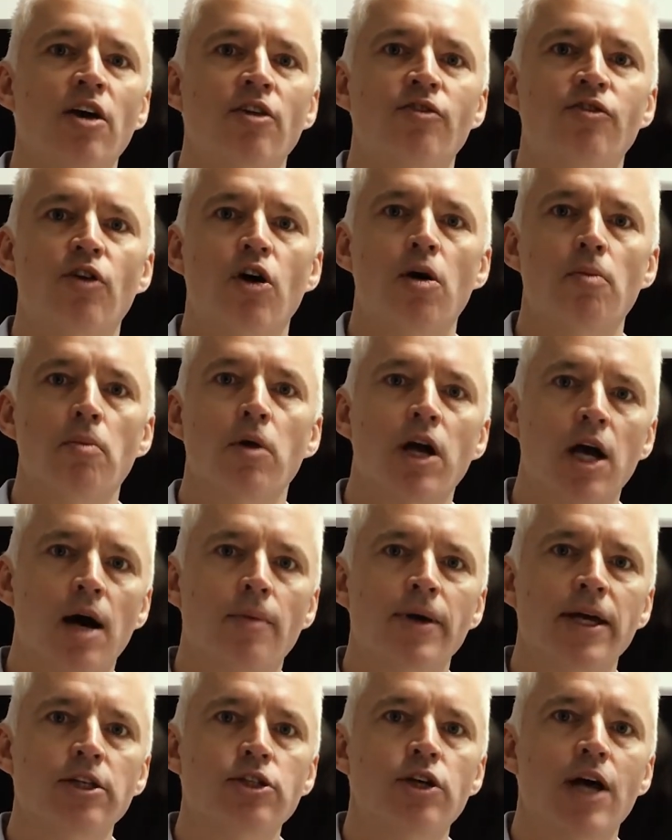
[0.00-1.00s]
from
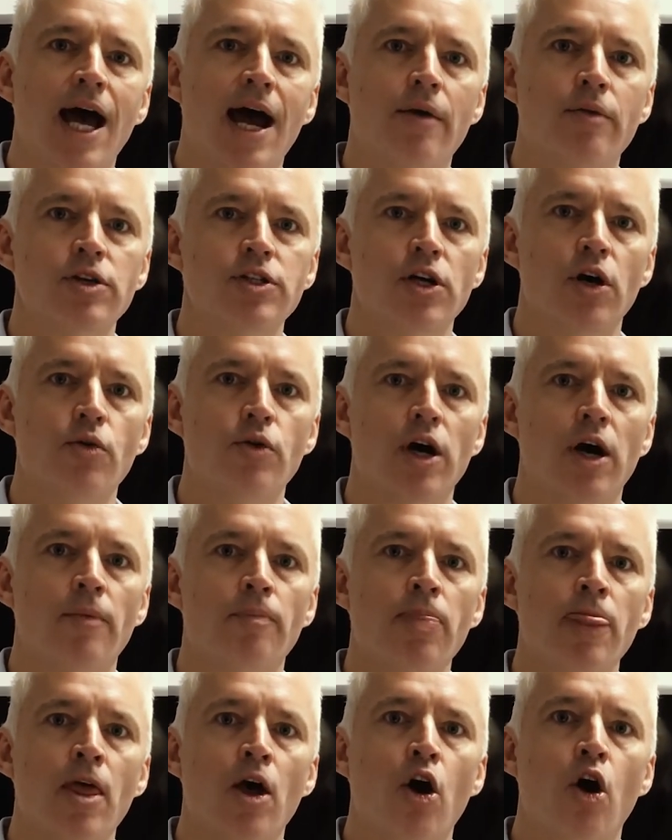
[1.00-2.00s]
coming to Arizona
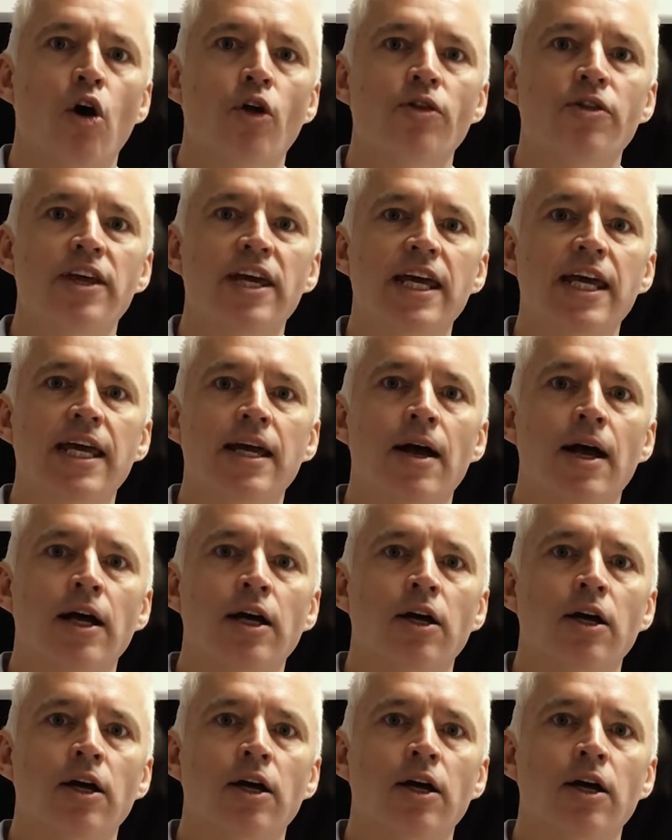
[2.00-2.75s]
on the